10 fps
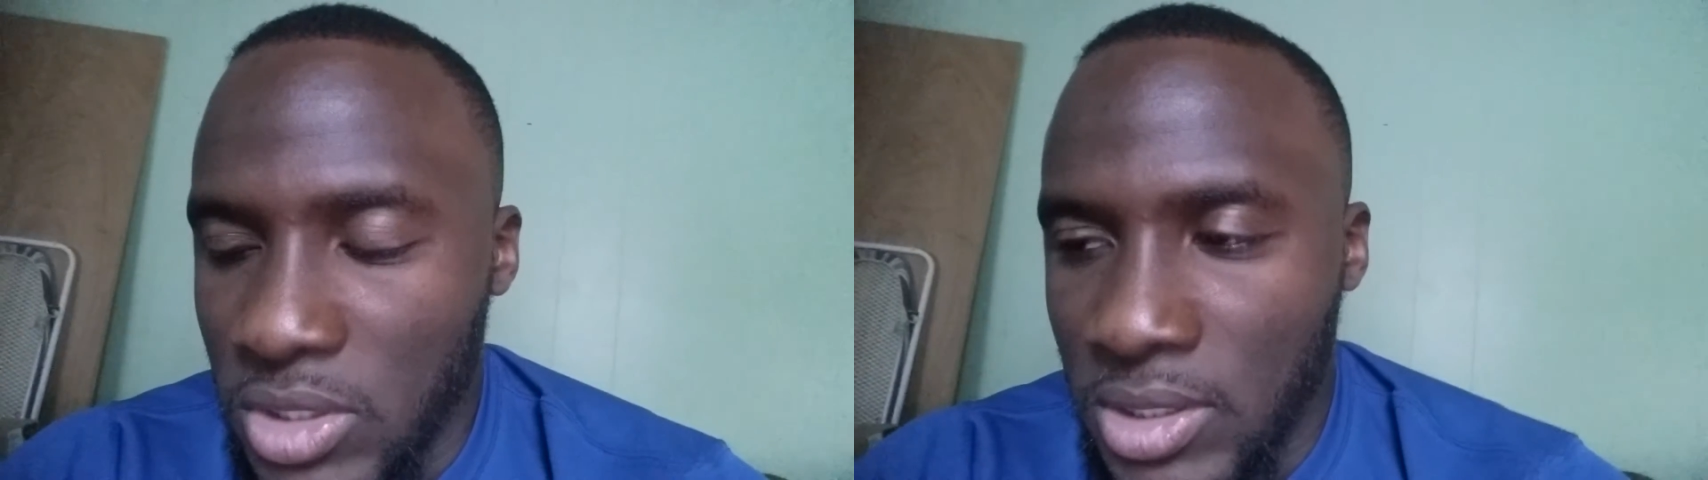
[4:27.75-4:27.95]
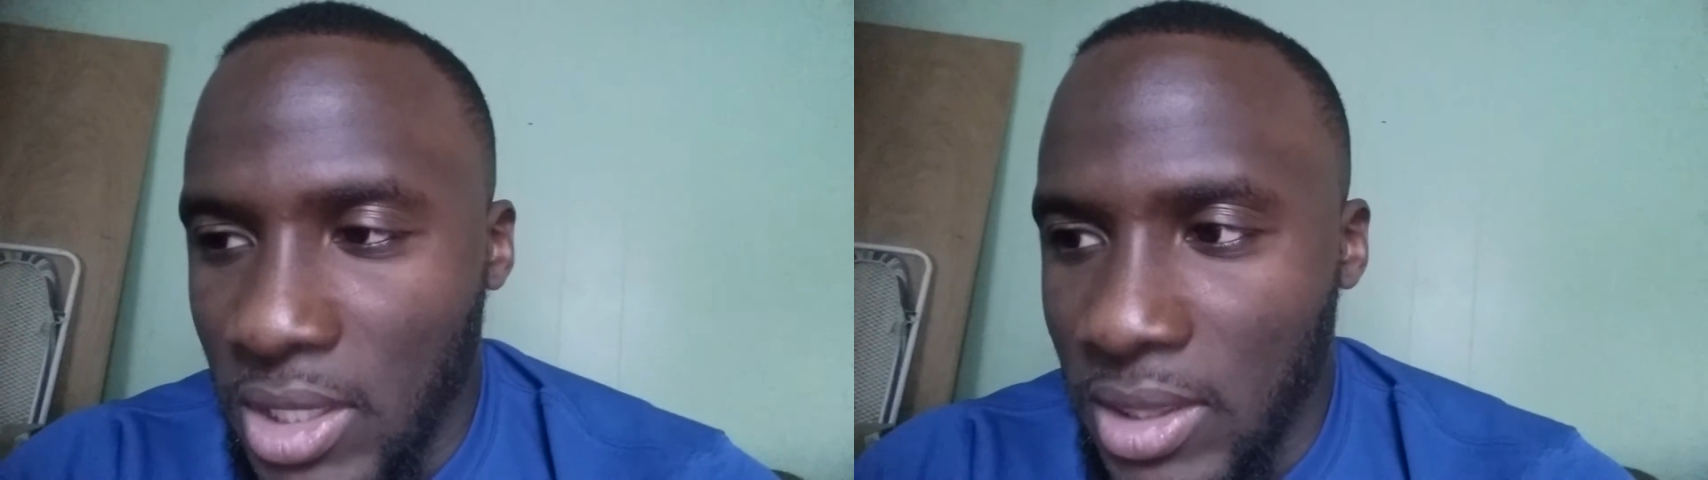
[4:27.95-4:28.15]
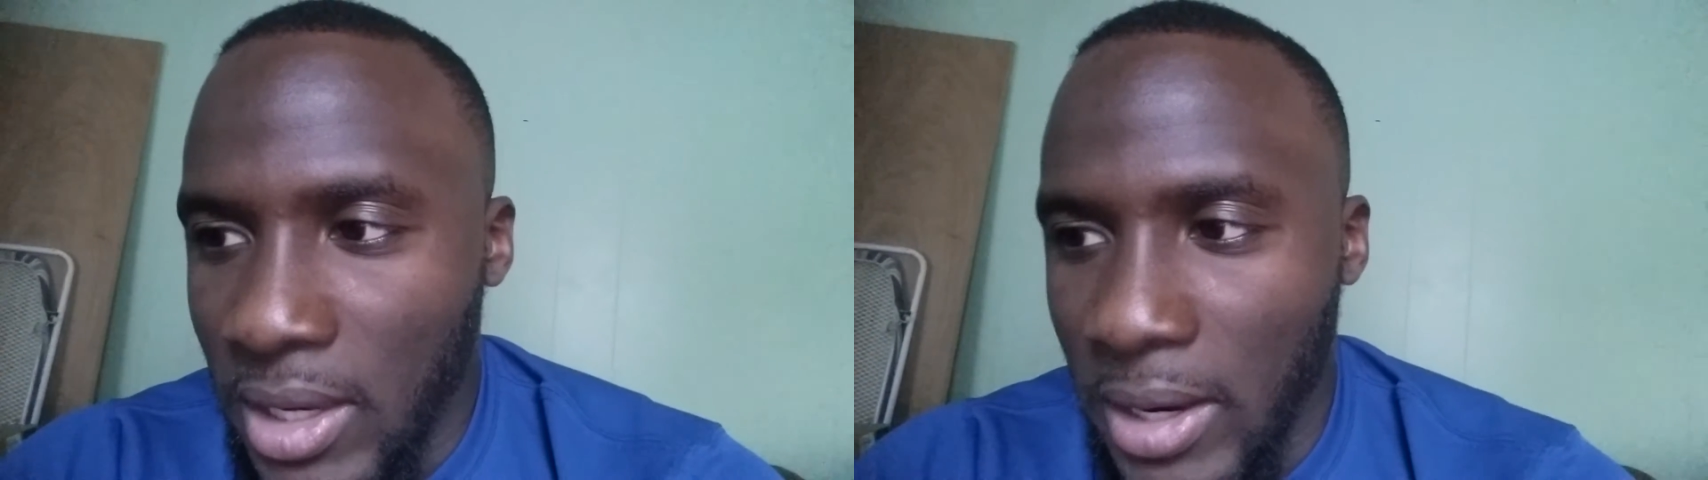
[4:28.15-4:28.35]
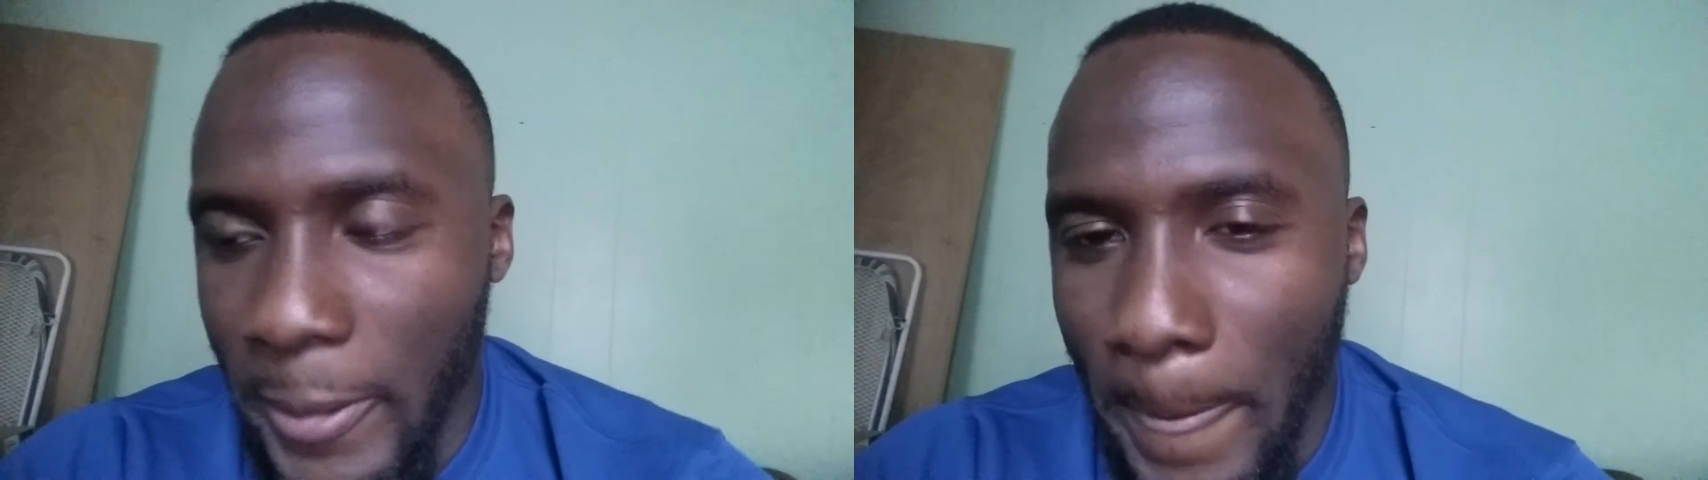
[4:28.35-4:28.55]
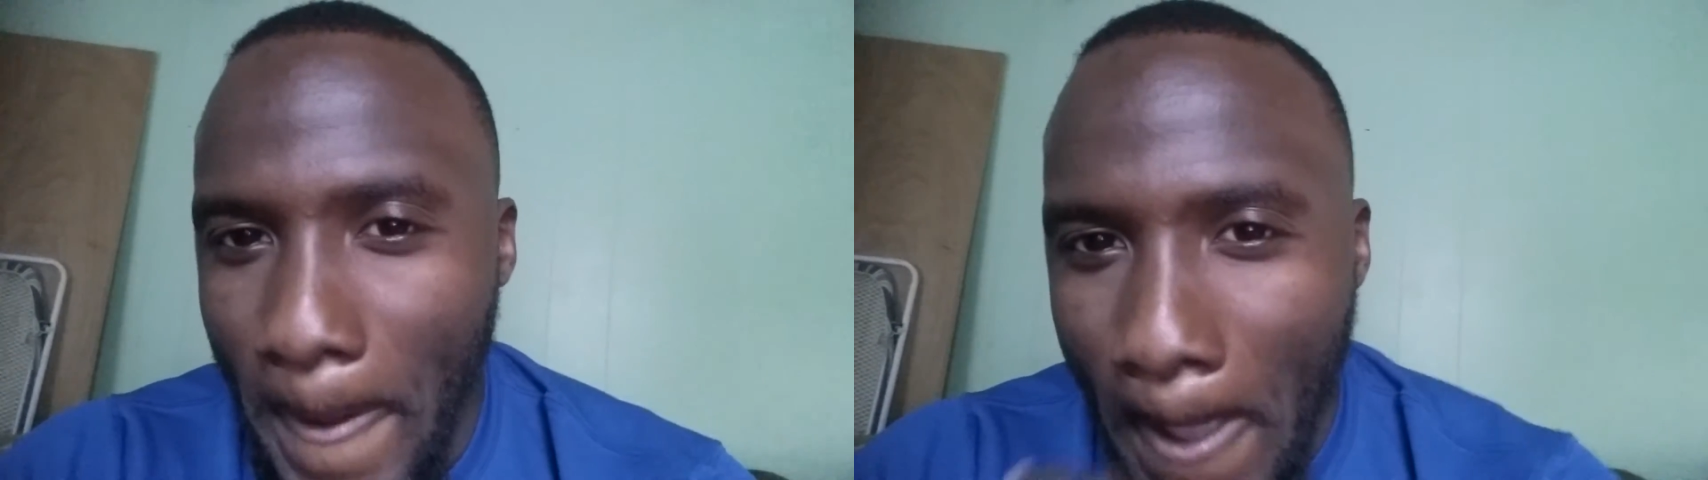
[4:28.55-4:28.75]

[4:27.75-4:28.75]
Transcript: just sit there